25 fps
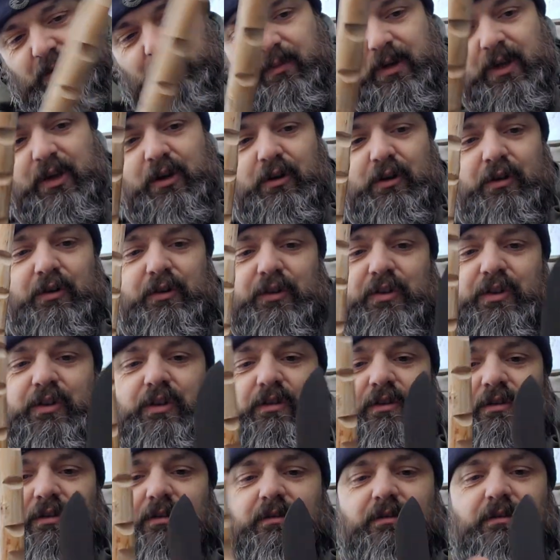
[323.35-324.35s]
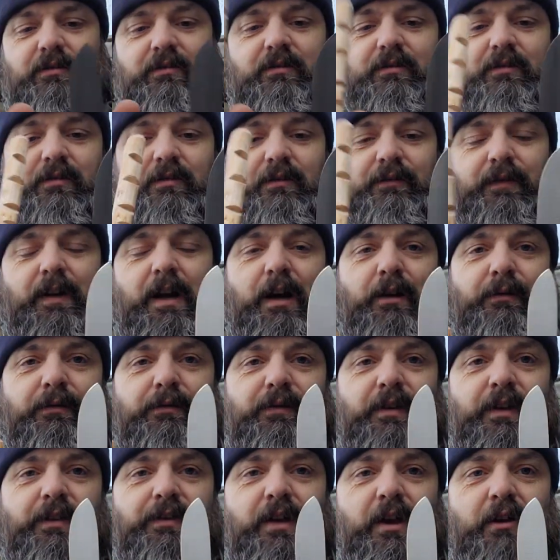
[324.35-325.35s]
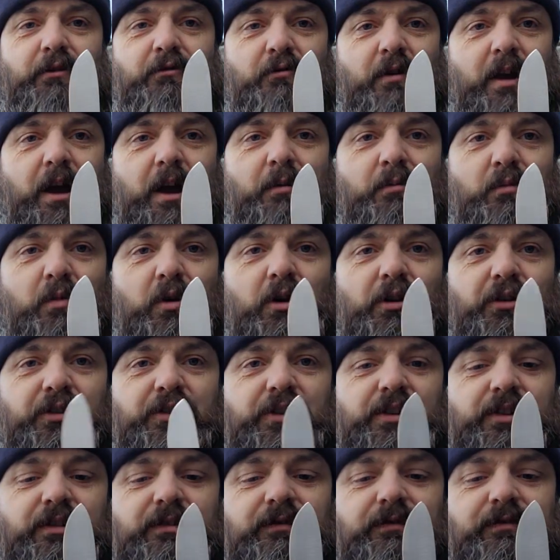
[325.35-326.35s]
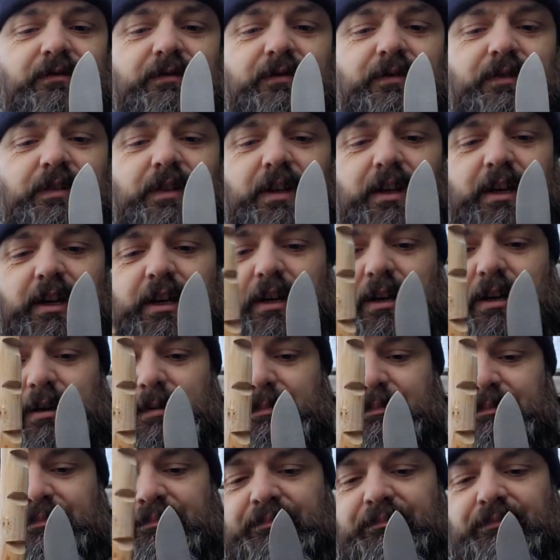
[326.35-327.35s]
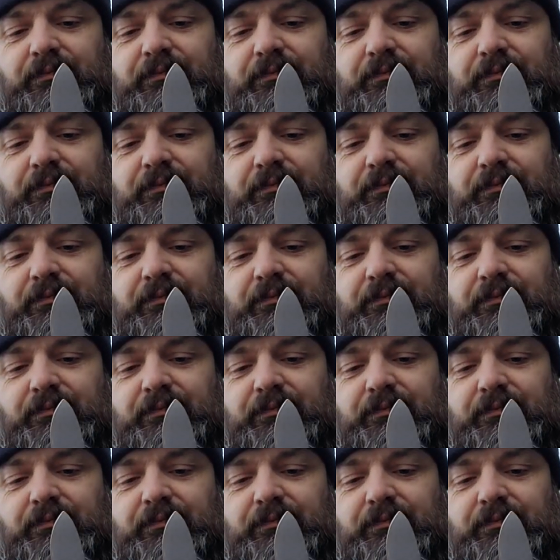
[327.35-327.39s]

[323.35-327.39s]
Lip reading: because of how thin that grind was. Because